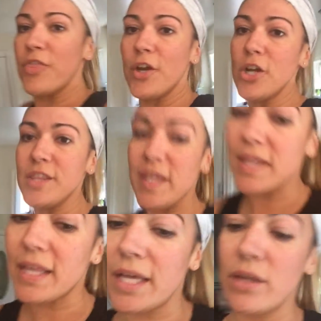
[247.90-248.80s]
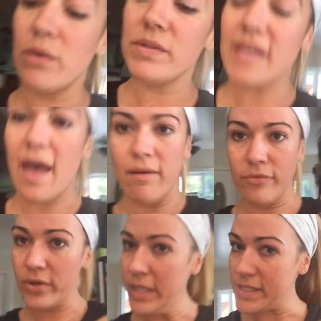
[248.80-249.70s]
third thing that I use
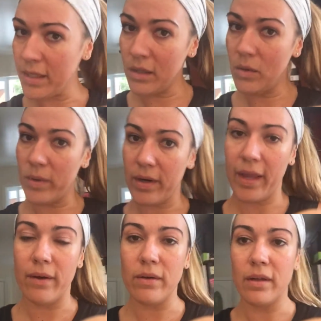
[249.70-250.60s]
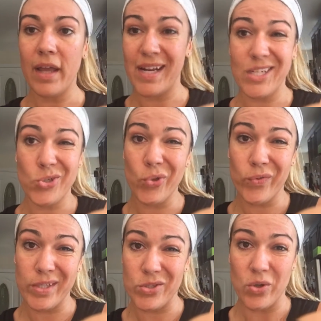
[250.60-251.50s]
every single workout, and I
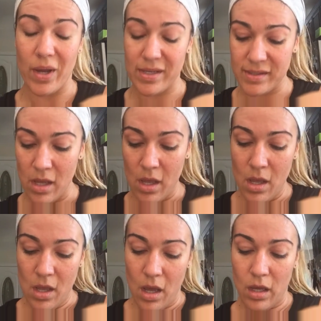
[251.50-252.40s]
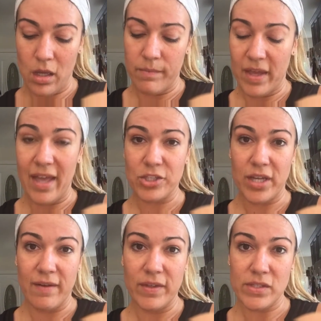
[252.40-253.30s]
truthfully do, you guys, I
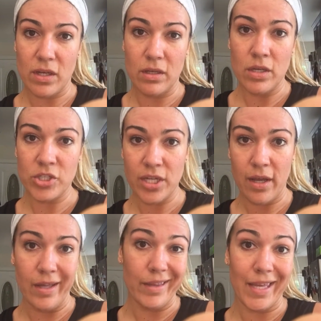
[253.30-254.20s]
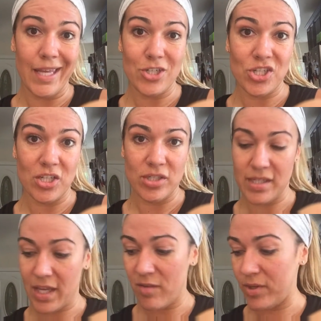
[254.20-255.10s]
actually have these on like HD,
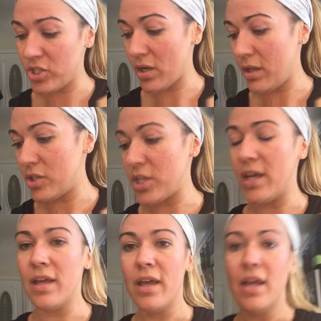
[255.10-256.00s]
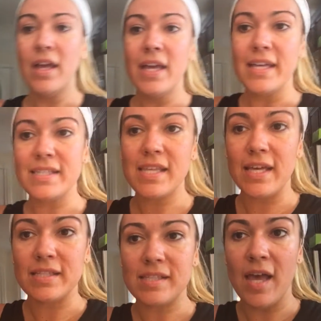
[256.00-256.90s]
just like I have my Shakeology, is
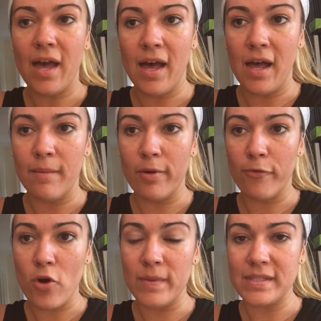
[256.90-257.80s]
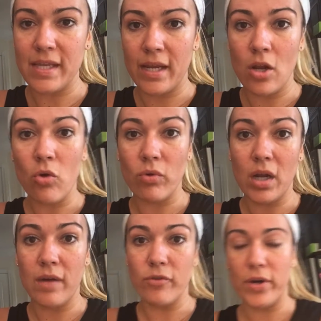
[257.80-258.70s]
this Performance Line
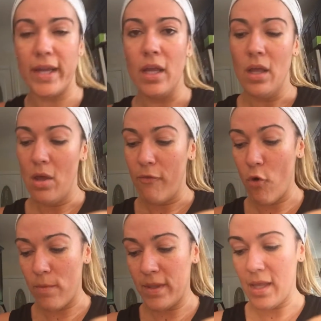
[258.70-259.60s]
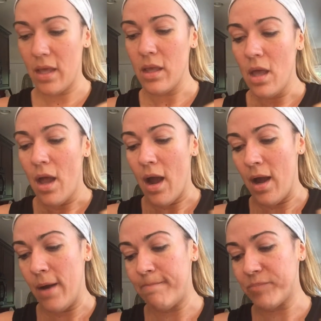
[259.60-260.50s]
Recovery Formula.
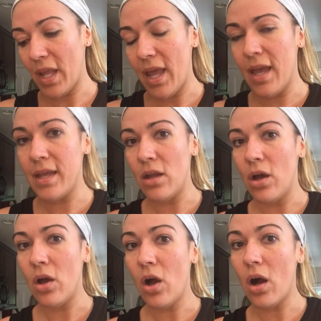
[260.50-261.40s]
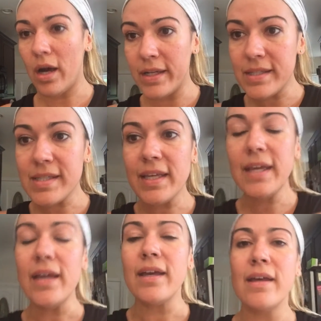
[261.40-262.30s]
And
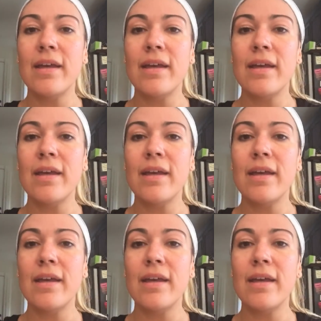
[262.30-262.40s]
honestly,